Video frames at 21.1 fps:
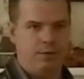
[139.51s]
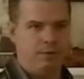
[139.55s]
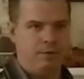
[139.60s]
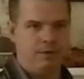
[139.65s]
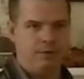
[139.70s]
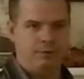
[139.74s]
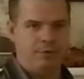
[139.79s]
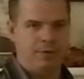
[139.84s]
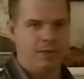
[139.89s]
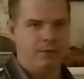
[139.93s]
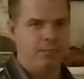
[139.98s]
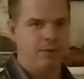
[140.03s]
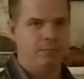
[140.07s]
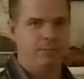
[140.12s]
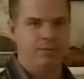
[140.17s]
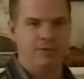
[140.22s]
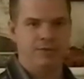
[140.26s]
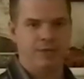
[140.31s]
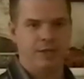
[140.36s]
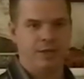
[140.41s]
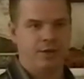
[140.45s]
as many
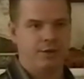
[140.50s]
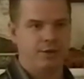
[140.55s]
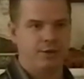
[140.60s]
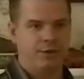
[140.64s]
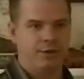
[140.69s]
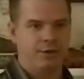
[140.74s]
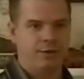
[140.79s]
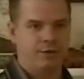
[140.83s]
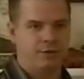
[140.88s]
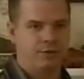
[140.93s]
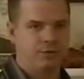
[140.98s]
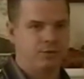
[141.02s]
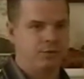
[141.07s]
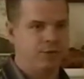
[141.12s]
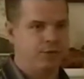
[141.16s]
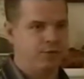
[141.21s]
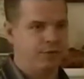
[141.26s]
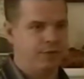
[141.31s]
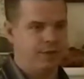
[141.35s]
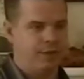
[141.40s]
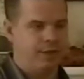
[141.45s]
people as they could in their
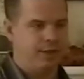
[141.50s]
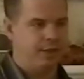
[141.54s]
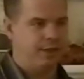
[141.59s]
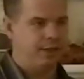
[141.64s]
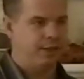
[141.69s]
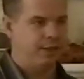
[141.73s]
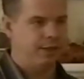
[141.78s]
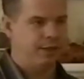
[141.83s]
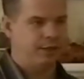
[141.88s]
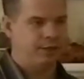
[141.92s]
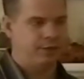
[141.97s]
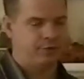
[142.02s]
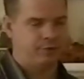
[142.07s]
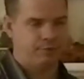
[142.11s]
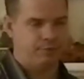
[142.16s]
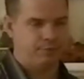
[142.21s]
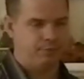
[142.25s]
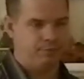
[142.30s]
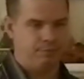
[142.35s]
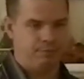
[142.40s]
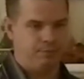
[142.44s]
school, and then they
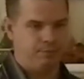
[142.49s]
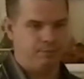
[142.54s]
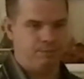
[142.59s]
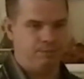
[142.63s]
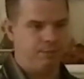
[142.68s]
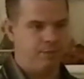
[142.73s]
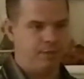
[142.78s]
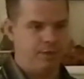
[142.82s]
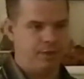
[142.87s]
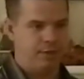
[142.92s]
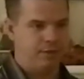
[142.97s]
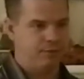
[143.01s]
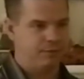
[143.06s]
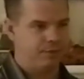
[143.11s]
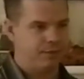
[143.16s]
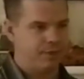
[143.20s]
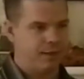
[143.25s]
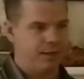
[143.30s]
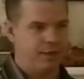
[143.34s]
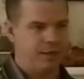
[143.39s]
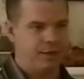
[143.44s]
realized
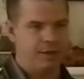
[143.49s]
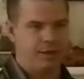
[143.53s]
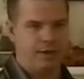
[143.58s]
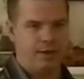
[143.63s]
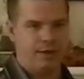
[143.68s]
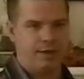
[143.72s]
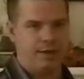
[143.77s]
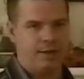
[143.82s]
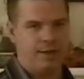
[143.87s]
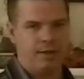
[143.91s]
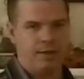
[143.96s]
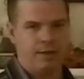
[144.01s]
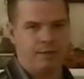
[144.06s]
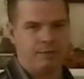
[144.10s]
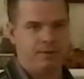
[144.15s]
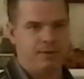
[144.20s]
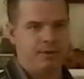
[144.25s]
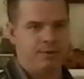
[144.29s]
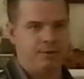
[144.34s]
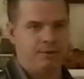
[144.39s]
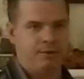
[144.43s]
what they had done, and they ended up
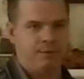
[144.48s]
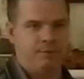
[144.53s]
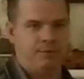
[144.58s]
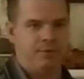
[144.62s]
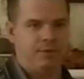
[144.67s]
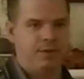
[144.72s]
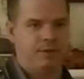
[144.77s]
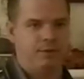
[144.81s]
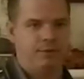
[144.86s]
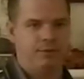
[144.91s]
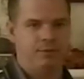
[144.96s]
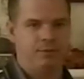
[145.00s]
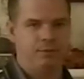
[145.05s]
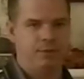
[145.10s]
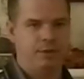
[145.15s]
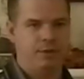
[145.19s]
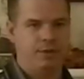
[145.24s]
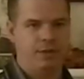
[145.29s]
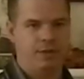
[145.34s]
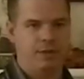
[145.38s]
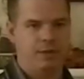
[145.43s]
killing themselves
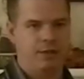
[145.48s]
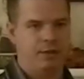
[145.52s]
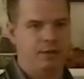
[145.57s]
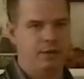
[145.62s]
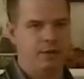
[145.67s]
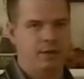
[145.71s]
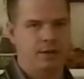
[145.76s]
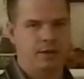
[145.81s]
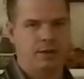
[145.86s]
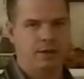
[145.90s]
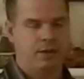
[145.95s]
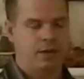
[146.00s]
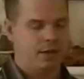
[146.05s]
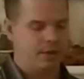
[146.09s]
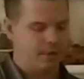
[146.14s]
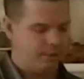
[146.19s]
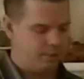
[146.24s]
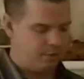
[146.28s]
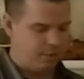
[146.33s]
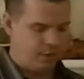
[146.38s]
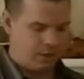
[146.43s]
in the end. And
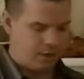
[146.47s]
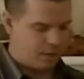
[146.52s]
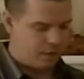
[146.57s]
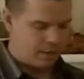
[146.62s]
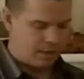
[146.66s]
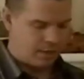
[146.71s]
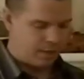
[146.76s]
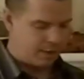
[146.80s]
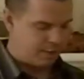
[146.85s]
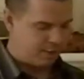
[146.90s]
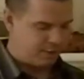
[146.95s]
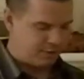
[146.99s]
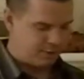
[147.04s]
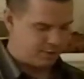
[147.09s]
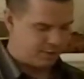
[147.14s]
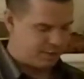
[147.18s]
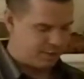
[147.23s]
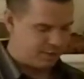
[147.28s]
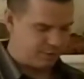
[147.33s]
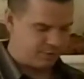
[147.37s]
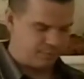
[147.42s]

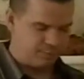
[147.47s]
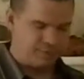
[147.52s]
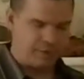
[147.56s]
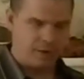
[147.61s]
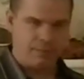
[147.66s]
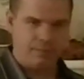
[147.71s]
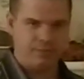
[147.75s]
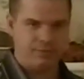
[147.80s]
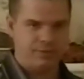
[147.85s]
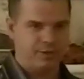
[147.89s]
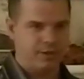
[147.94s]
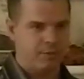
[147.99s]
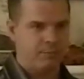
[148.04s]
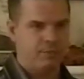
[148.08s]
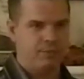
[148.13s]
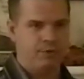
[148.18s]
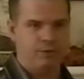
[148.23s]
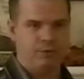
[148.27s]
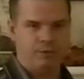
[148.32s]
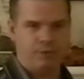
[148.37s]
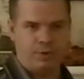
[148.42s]
that's a prime
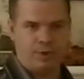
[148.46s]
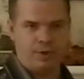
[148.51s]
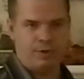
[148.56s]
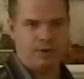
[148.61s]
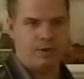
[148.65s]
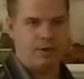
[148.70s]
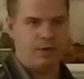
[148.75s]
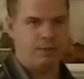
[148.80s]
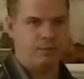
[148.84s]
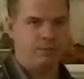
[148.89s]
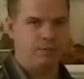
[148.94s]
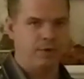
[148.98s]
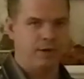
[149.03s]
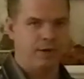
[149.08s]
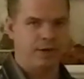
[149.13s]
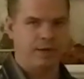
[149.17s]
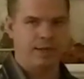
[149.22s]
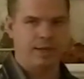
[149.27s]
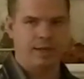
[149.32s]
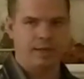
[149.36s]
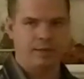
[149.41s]
example of what
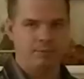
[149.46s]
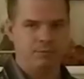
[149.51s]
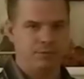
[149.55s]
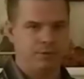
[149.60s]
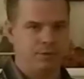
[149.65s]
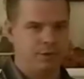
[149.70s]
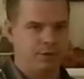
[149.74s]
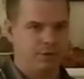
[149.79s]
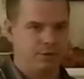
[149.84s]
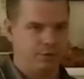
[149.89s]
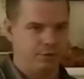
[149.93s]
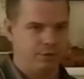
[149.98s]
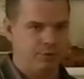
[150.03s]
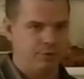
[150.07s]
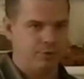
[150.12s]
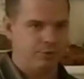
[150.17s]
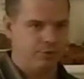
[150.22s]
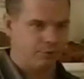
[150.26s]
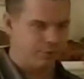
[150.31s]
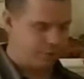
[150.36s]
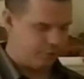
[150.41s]
M-rated games can
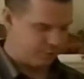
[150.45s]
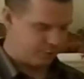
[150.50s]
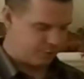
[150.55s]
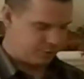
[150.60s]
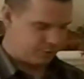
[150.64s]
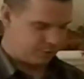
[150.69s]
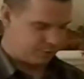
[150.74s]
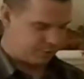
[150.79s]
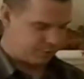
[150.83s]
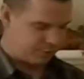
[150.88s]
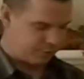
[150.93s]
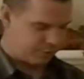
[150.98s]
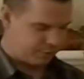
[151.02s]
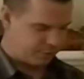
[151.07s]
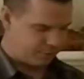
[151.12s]
do to your children.